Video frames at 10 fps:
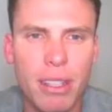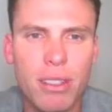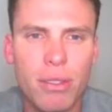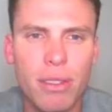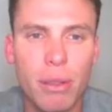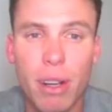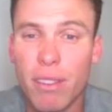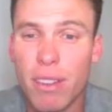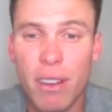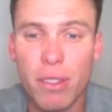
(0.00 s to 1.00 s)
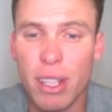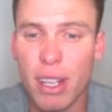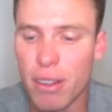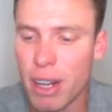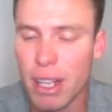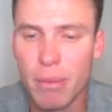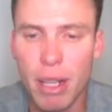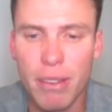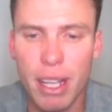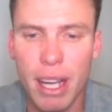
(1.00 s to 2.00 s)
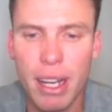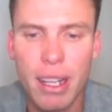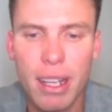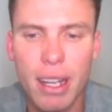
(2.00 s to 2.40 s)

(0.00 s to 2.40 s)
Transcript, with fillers: You're doing really well. 549 rank. I'm loving that.